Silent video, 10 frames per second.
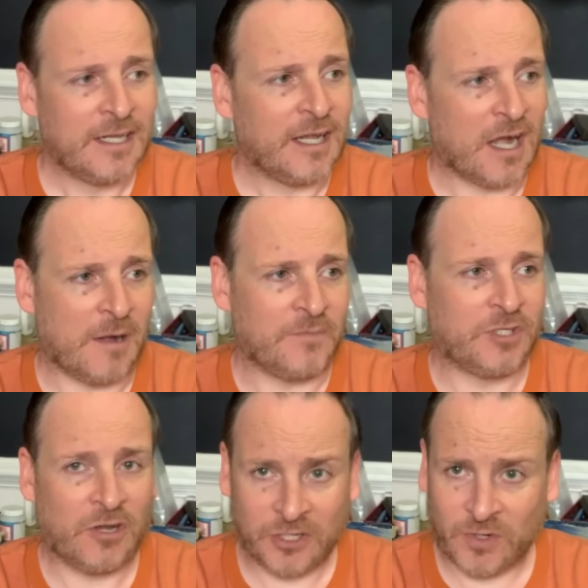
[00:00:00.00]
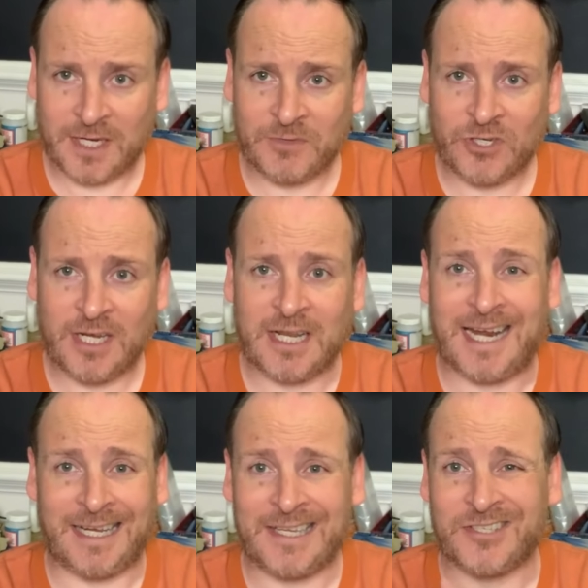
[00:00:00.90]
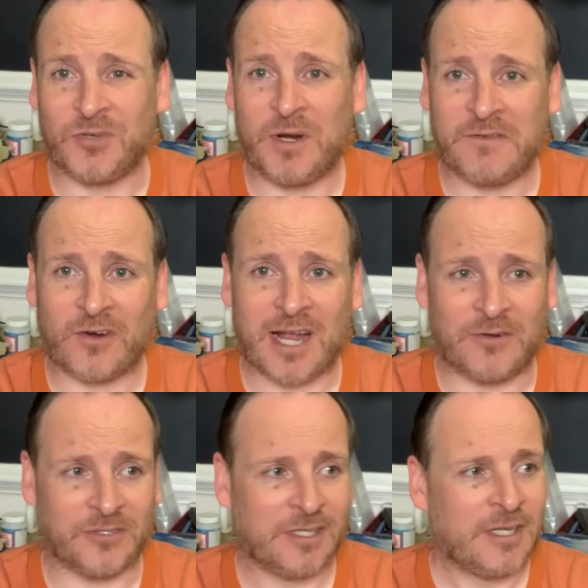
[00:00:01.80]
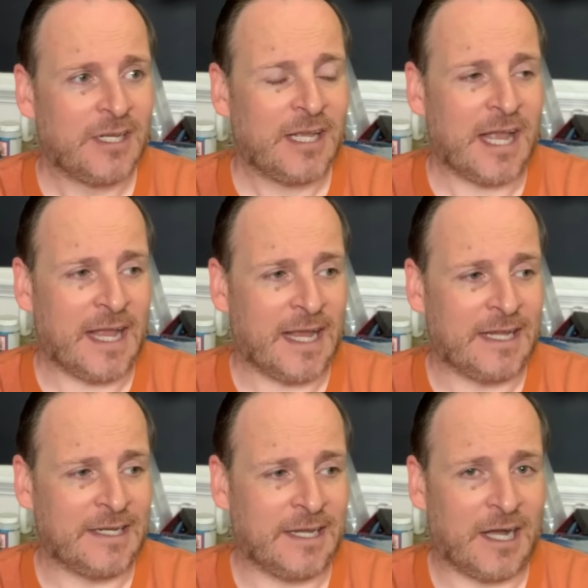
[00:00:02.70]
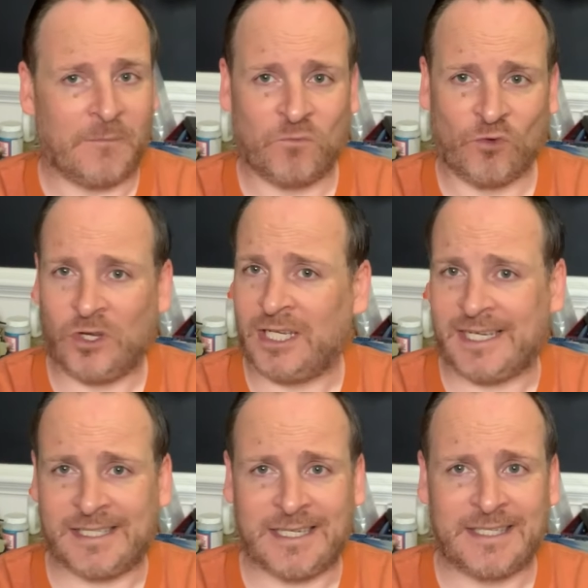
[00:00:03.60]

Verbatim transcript: Um, so I got the Cricut machine, had less than twenty-four hours, and um, real easy.